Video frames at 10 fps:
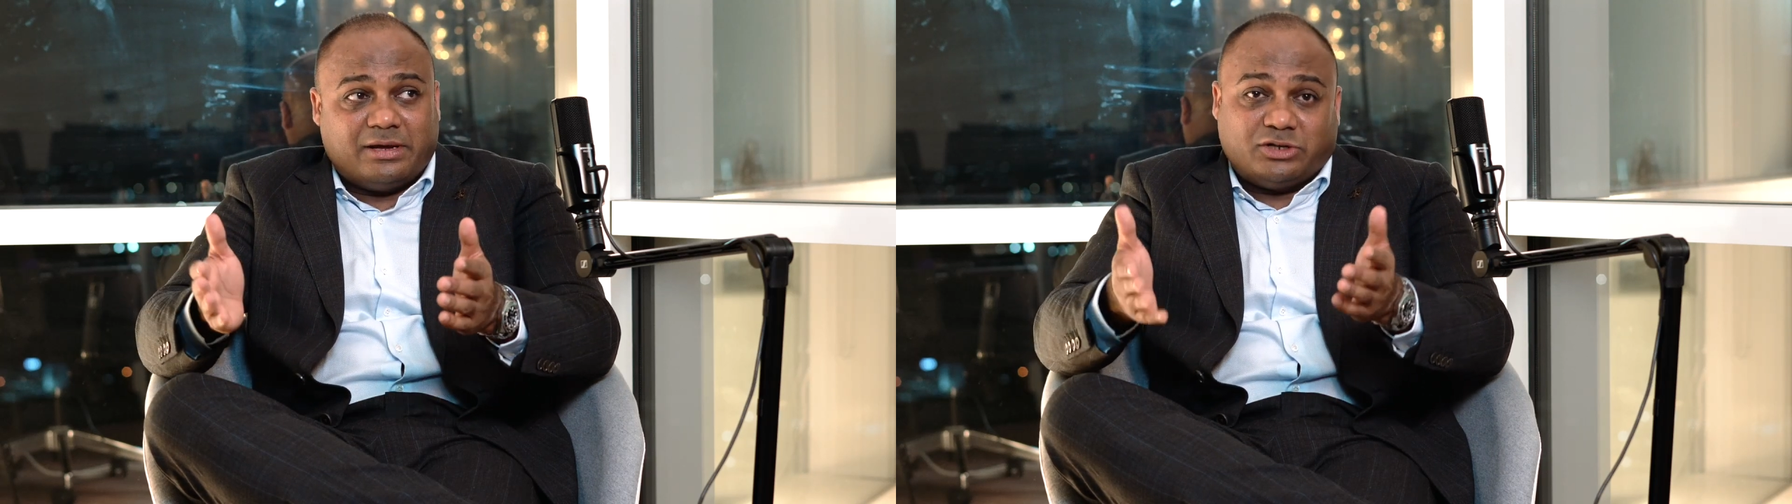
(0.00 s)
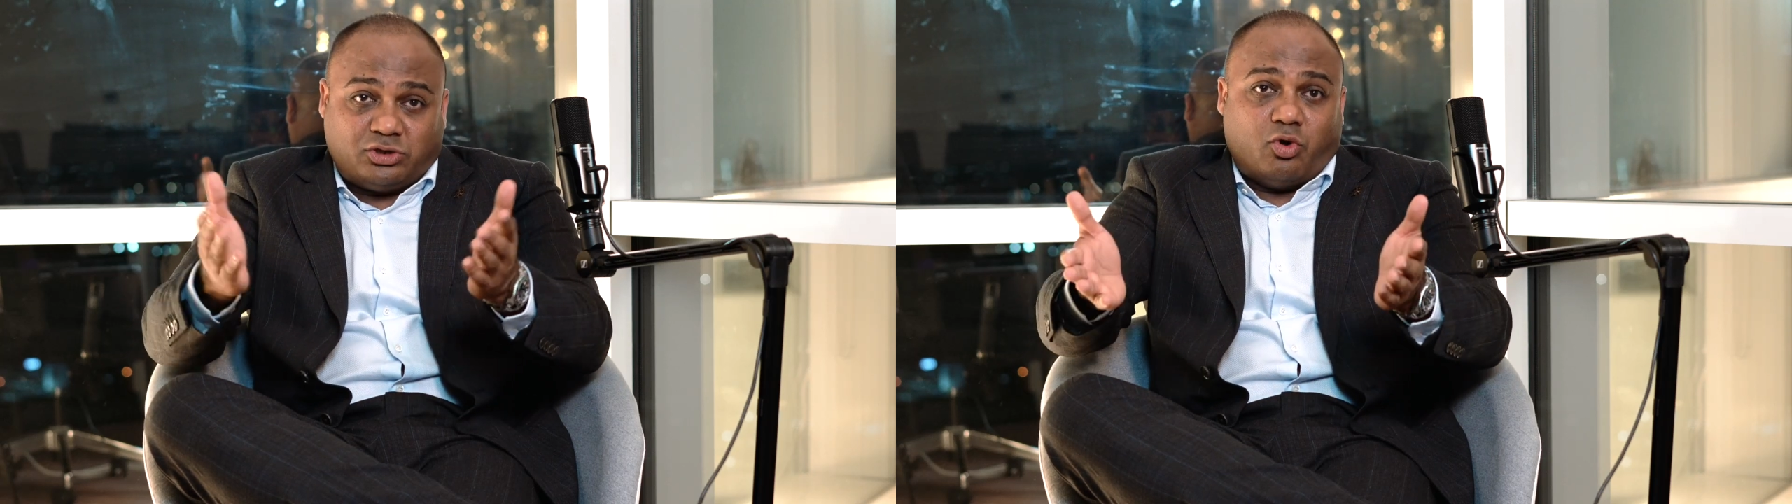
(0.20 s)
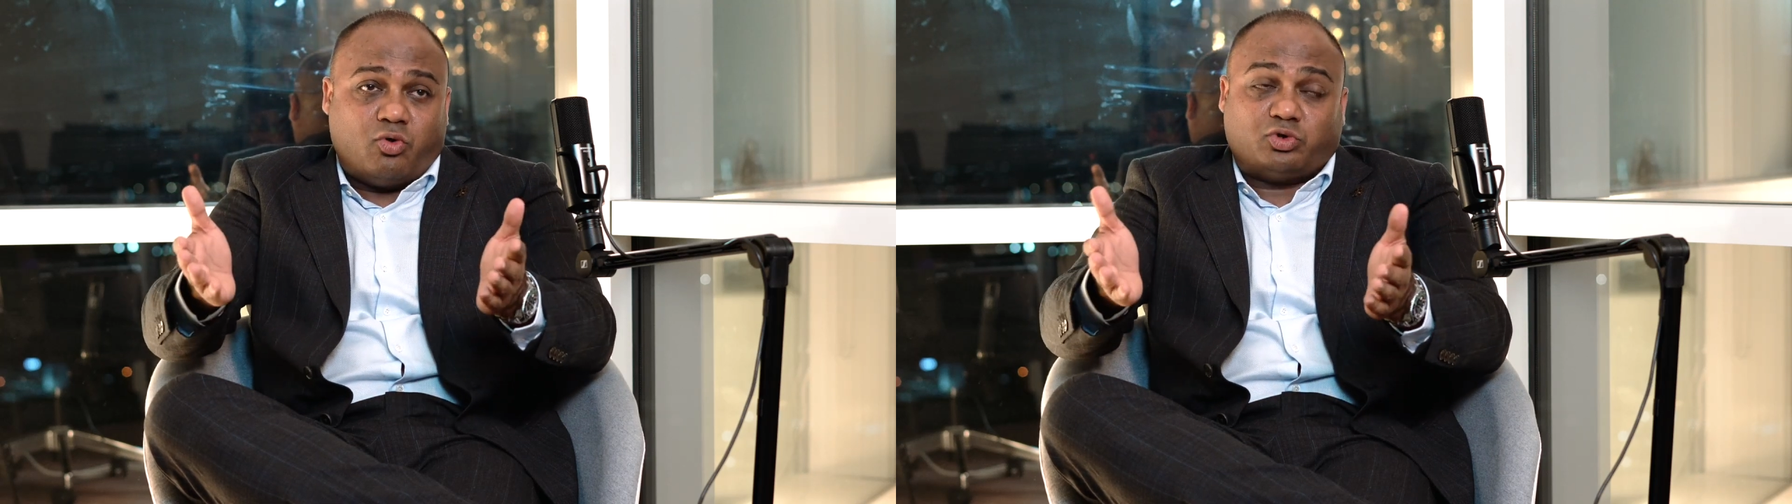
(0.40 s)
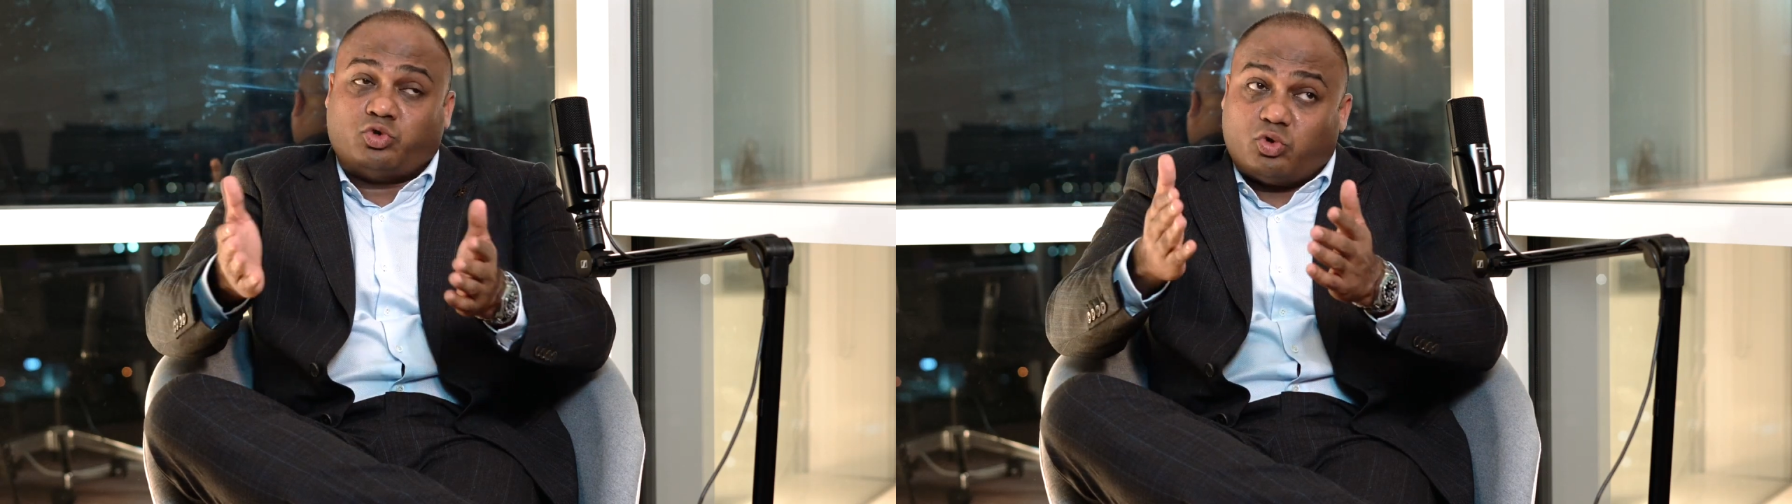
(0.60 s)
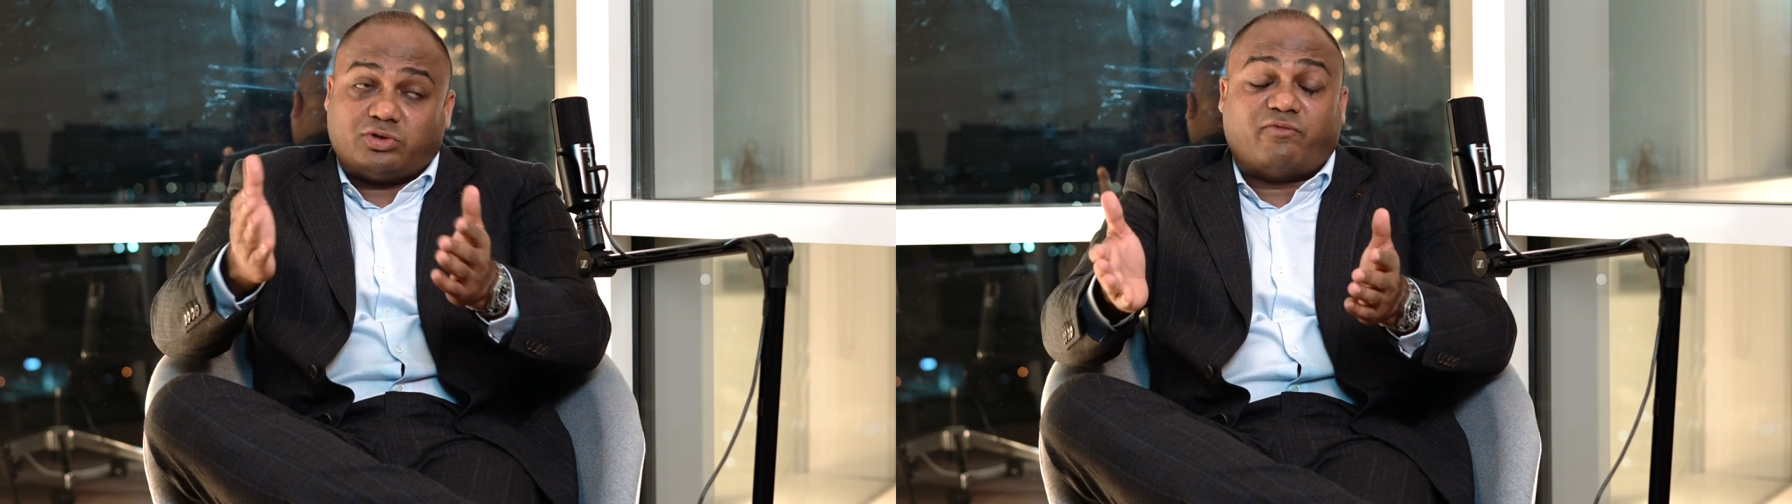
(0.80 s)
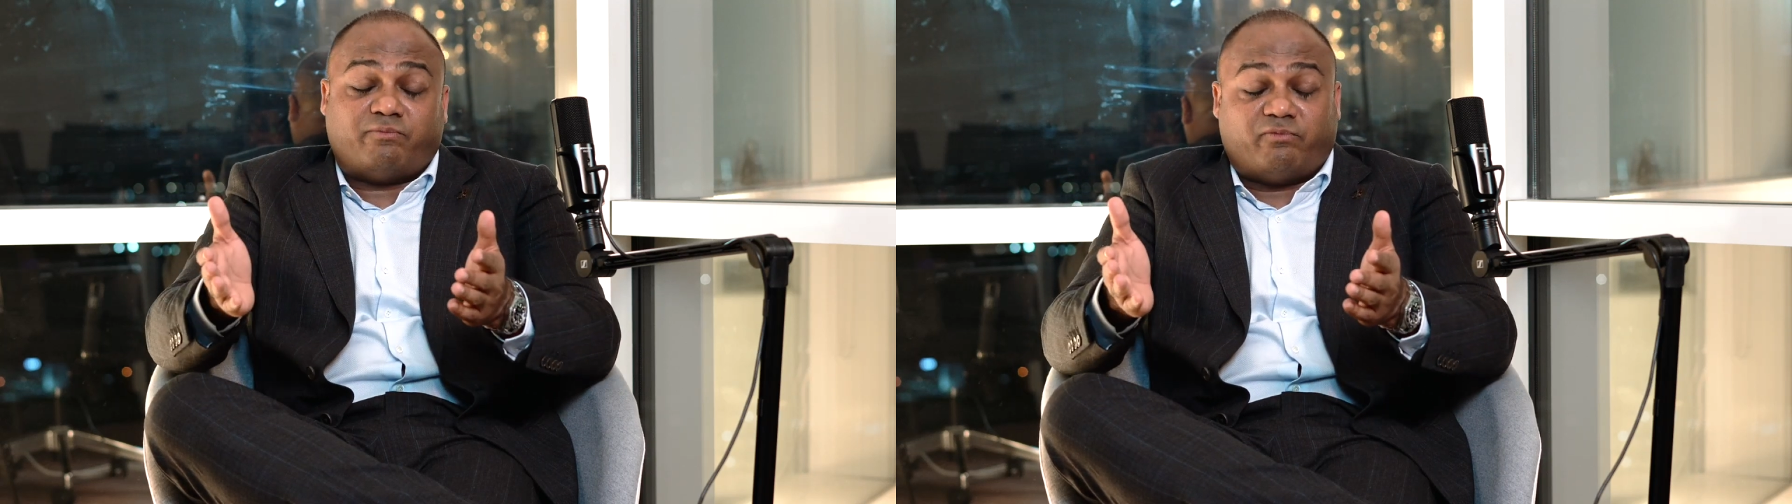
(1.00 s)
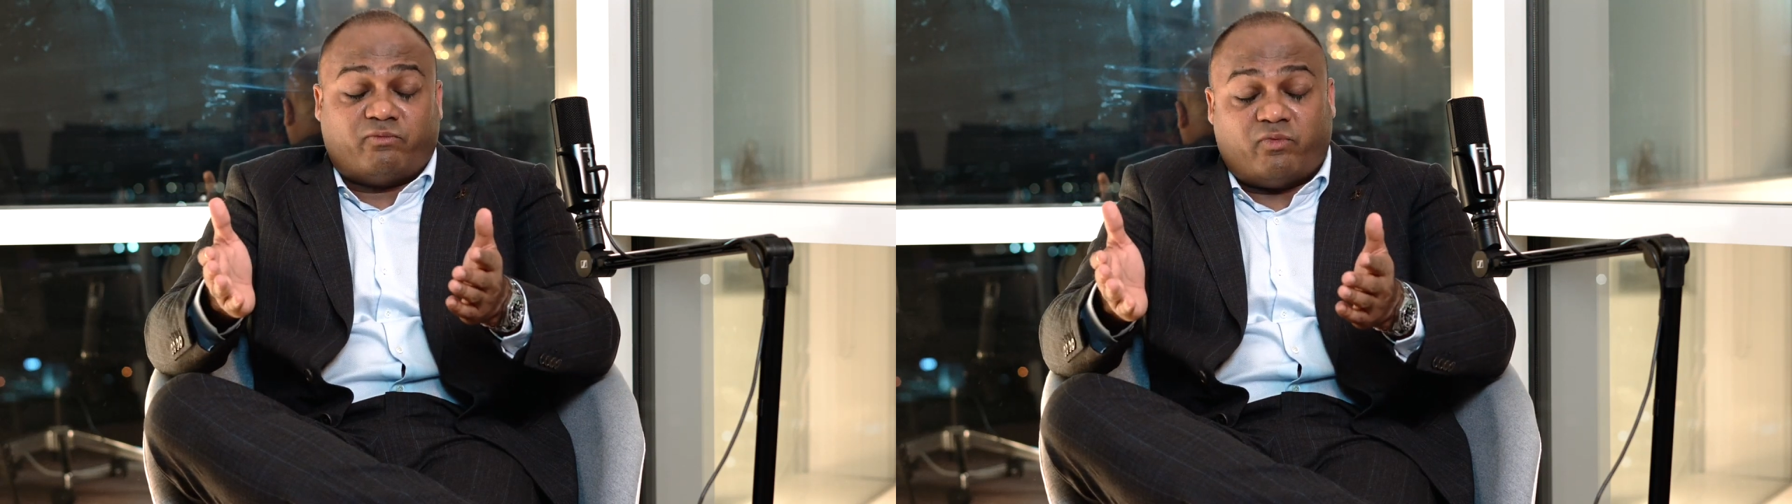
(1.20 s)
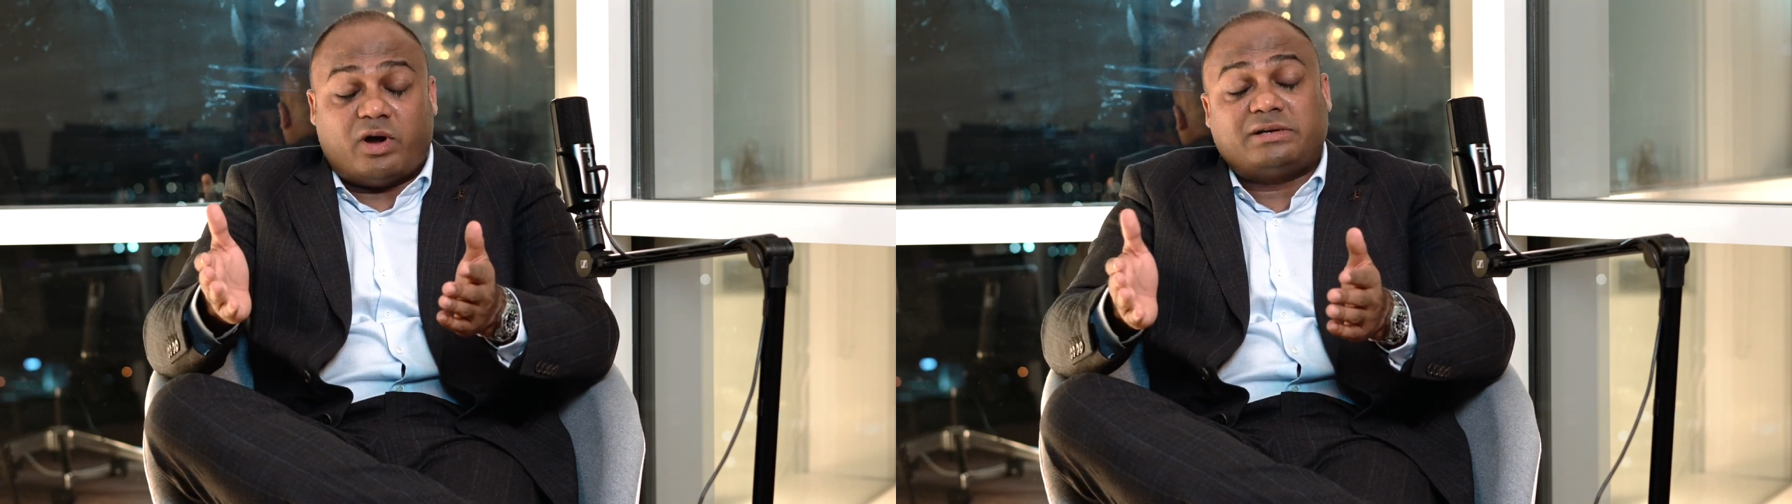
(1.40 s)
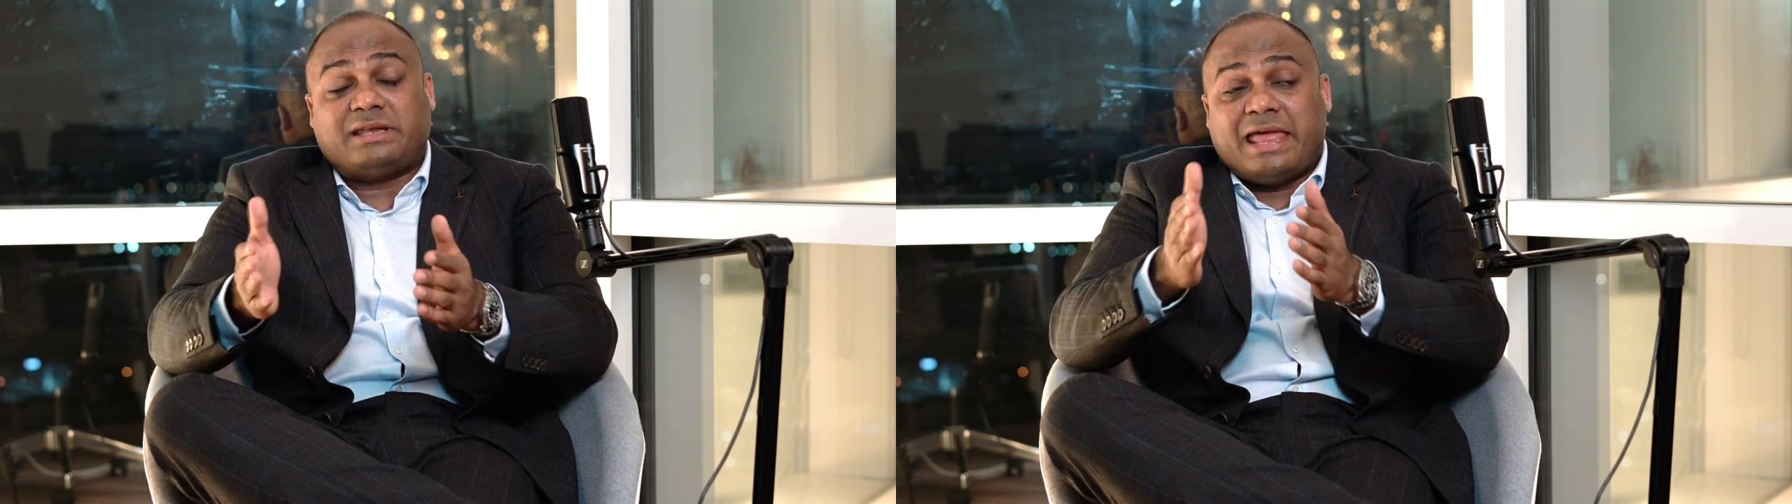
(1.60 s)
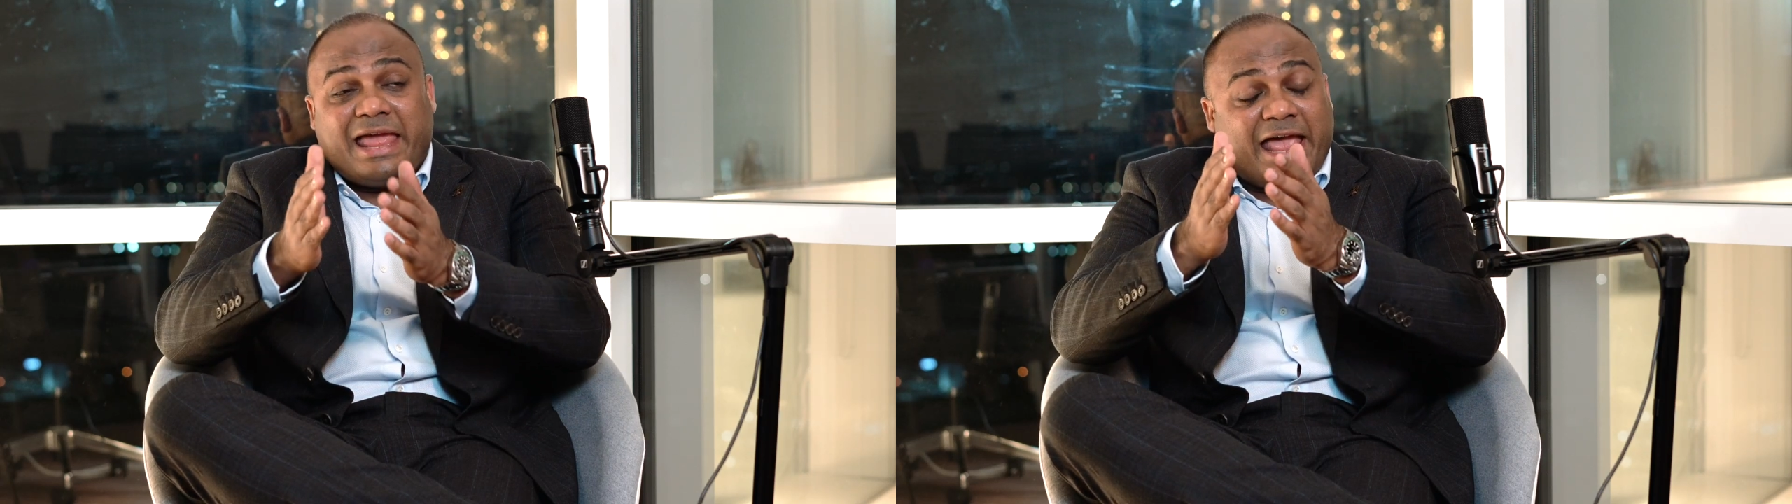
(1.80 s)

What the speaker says: So source of fund